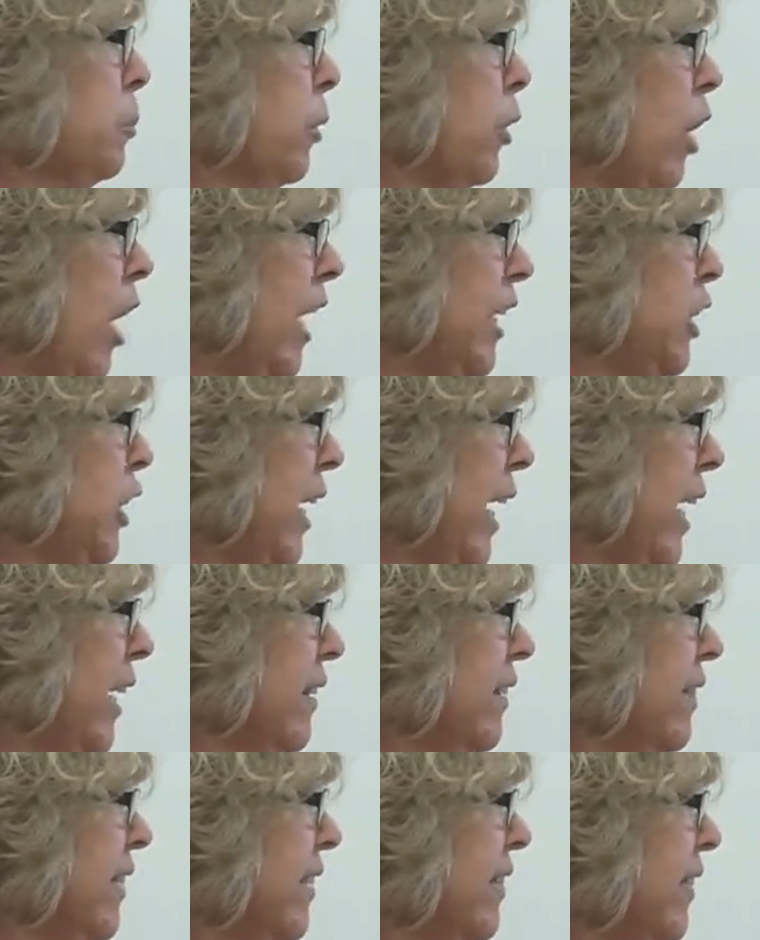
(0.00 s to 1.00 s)

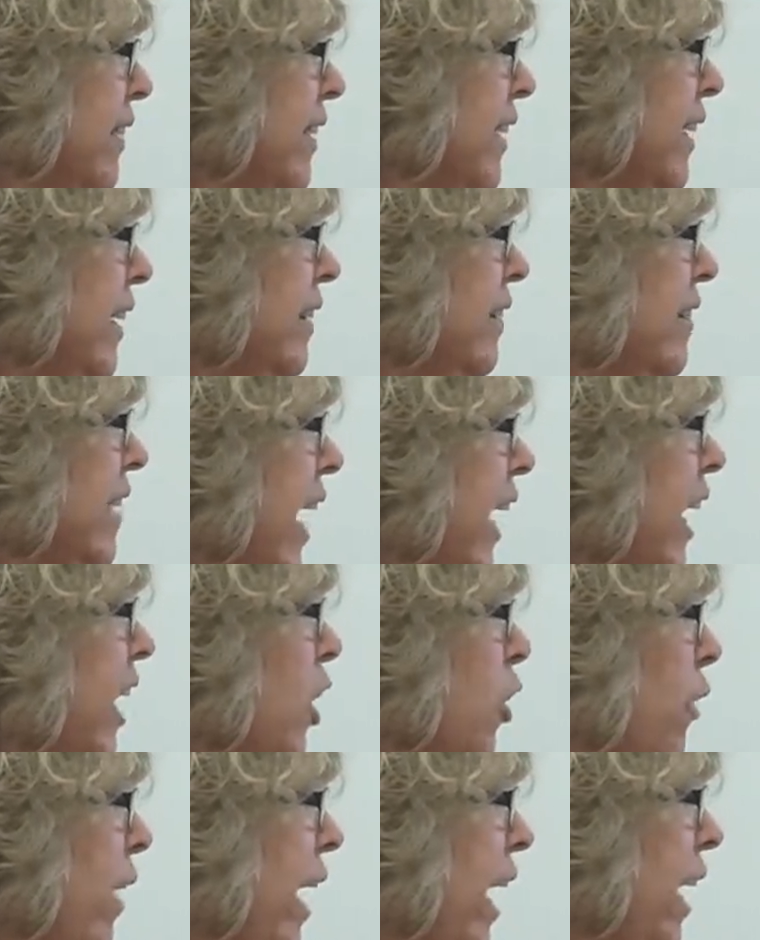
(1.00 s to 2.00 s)
projects. In
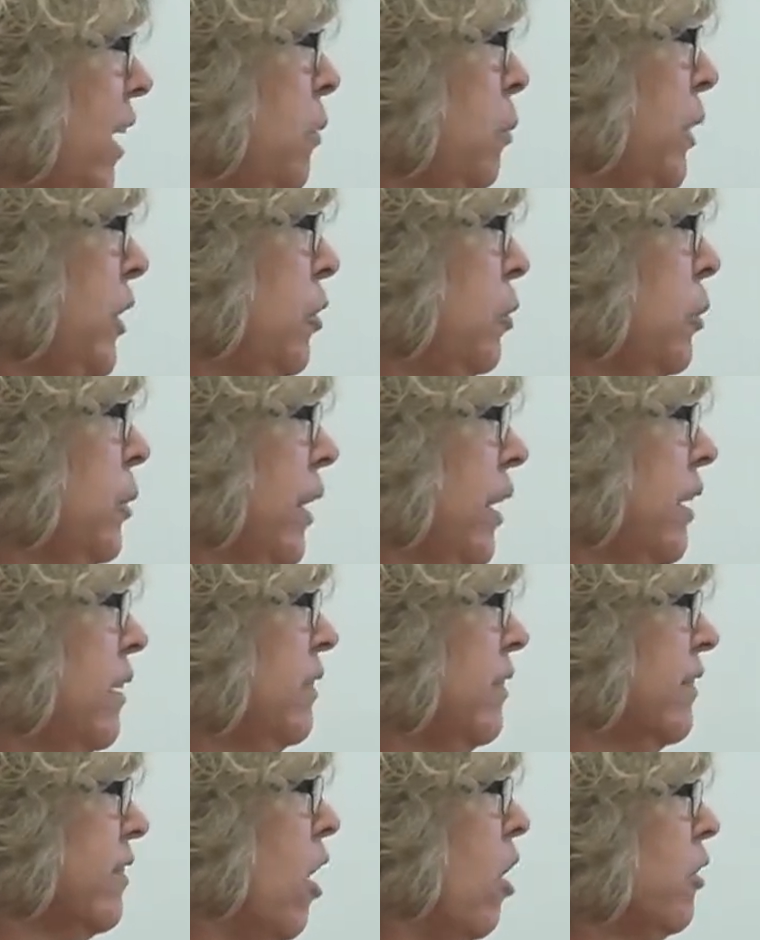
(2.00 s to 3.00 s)
2nd grade, we do a
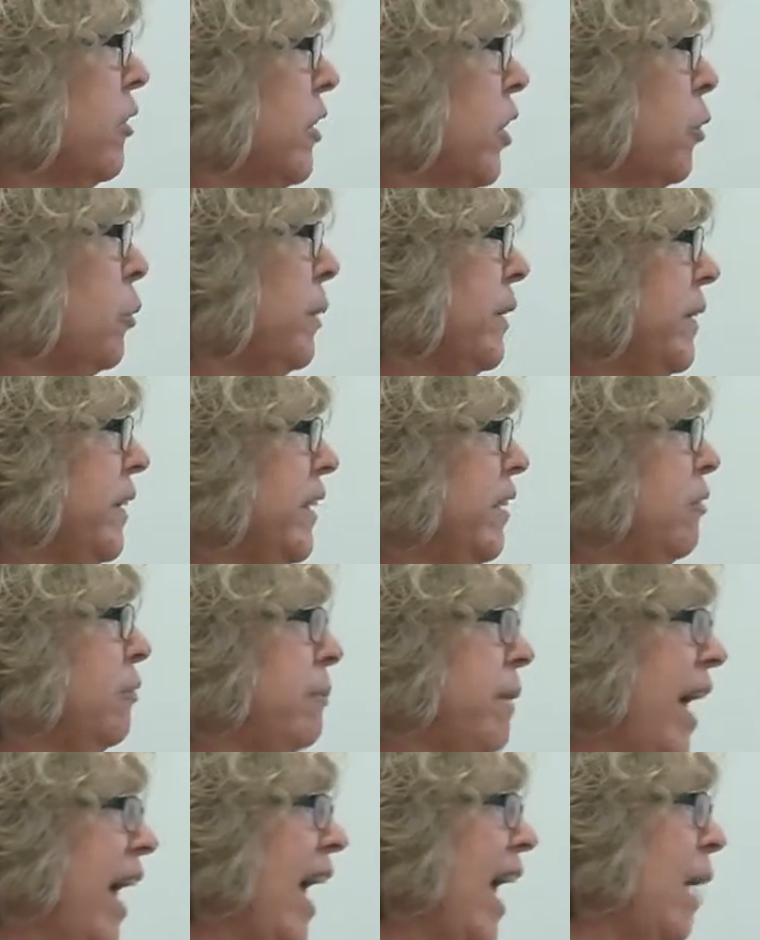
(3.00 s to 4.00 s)
salt dough relief
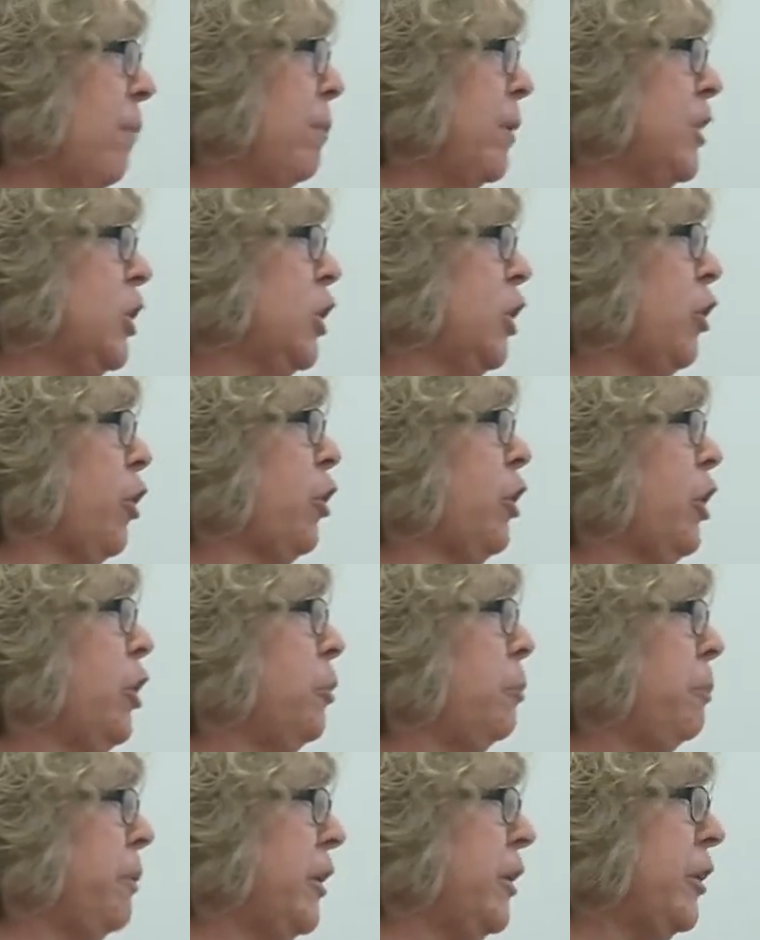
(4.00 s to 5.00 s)
map, a sugar
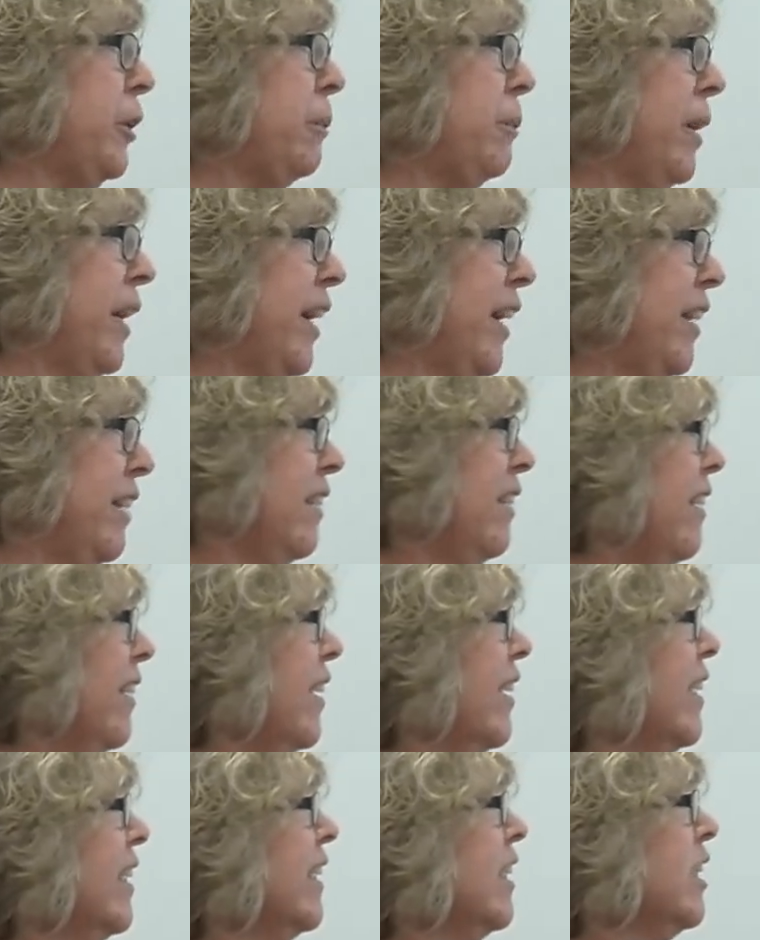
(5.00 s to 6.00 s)
cube pyramid,
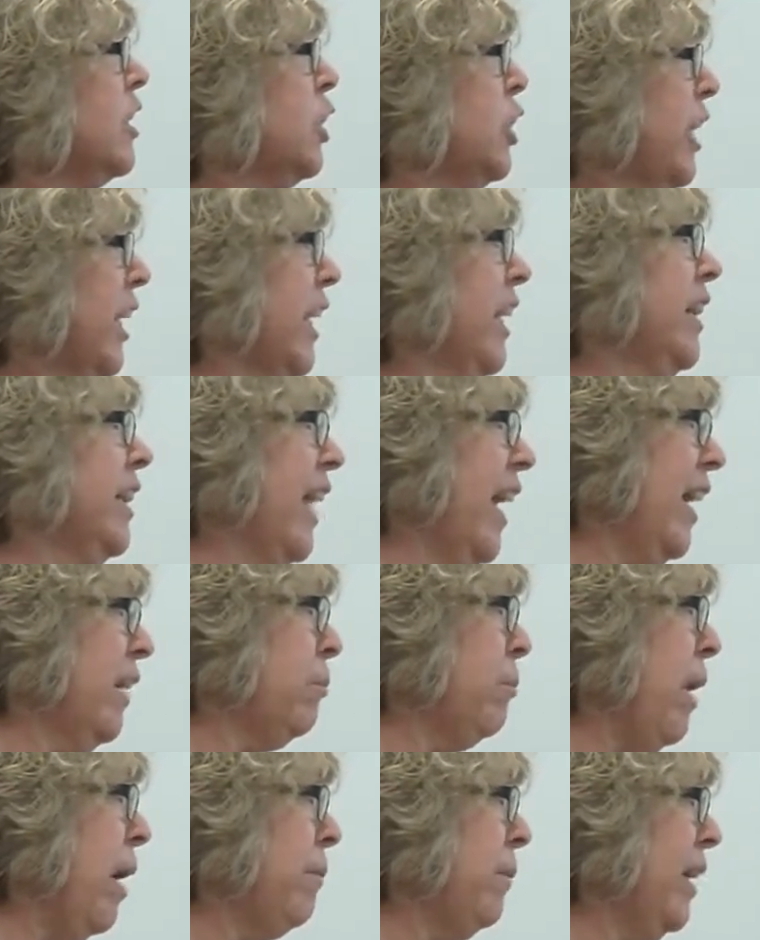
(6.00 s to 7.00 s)
chicken leg
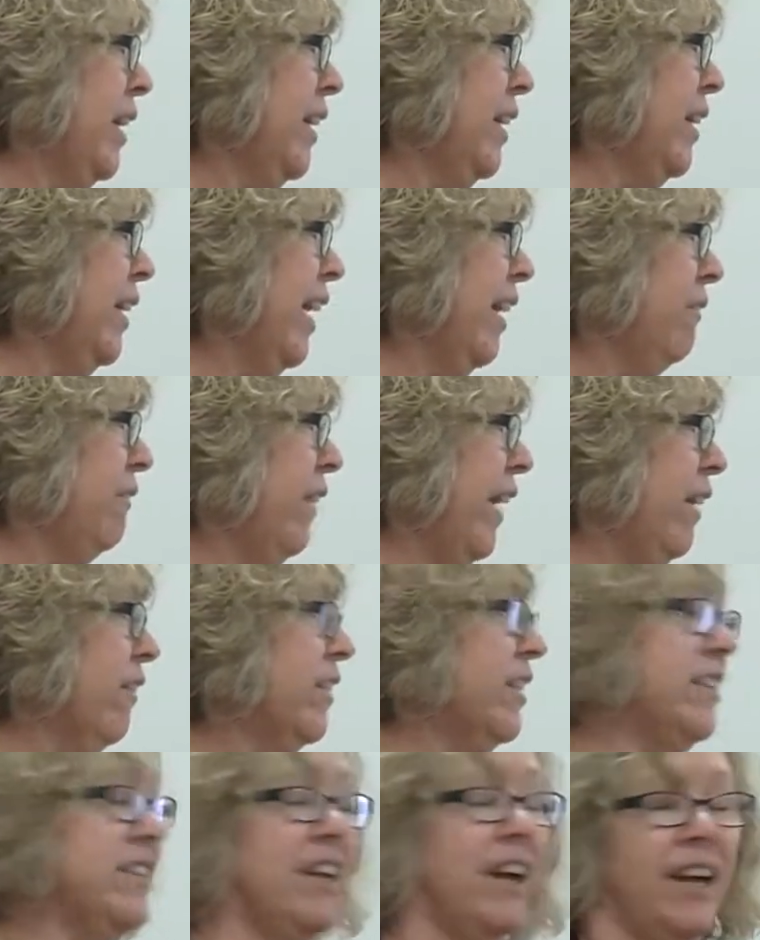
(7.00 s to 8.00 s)
mummy, and
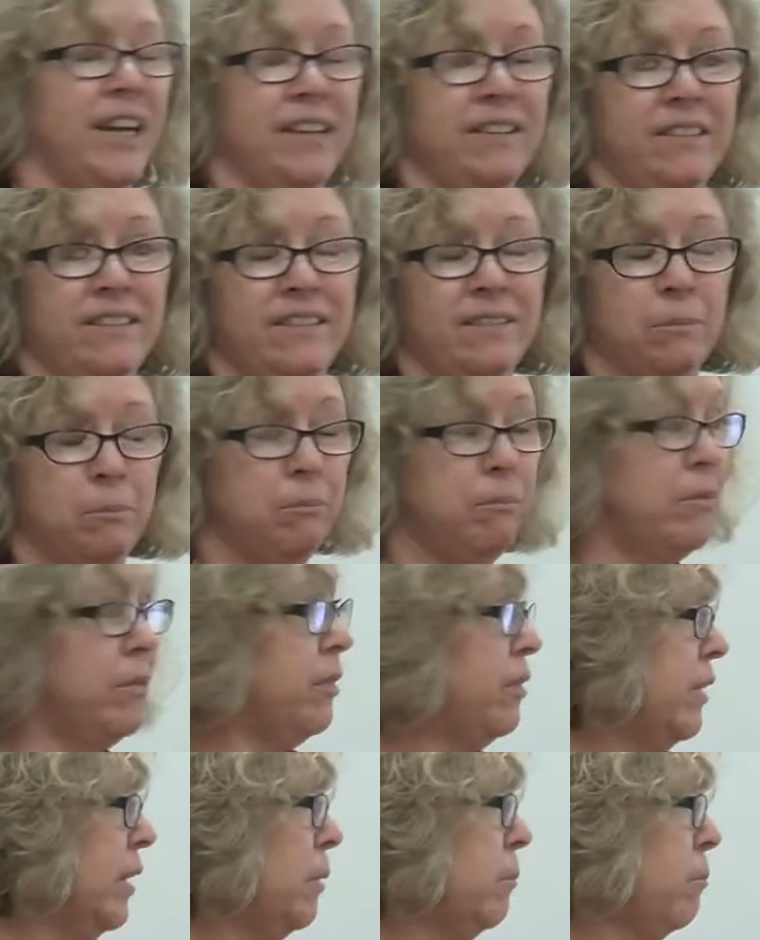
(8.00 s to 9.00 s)
Valentine's
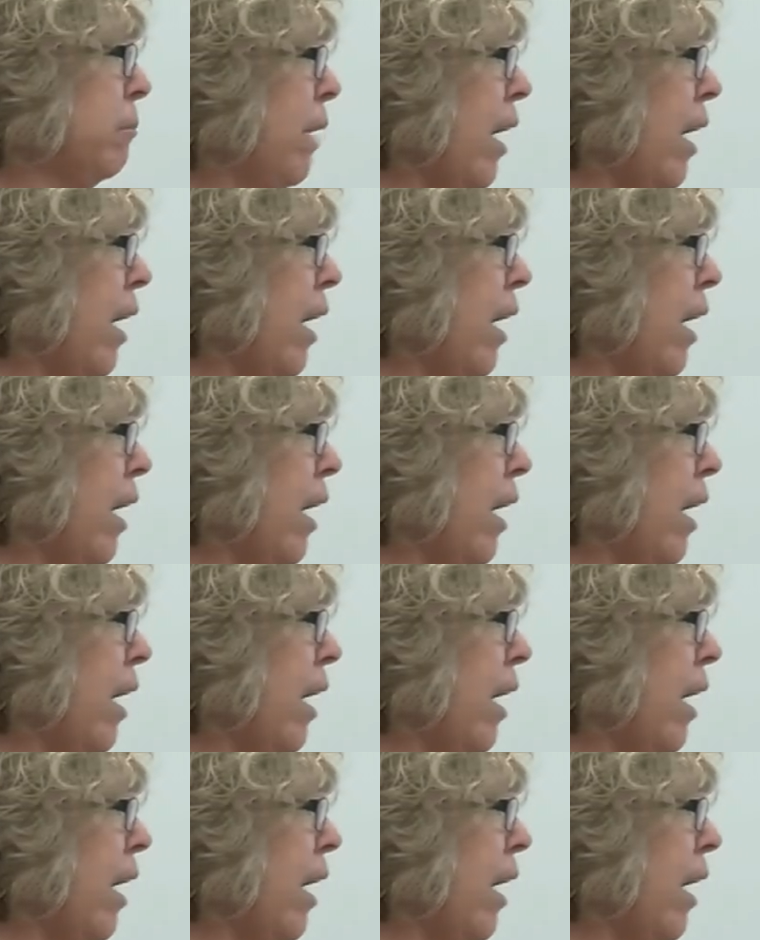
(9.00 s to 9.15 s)
themed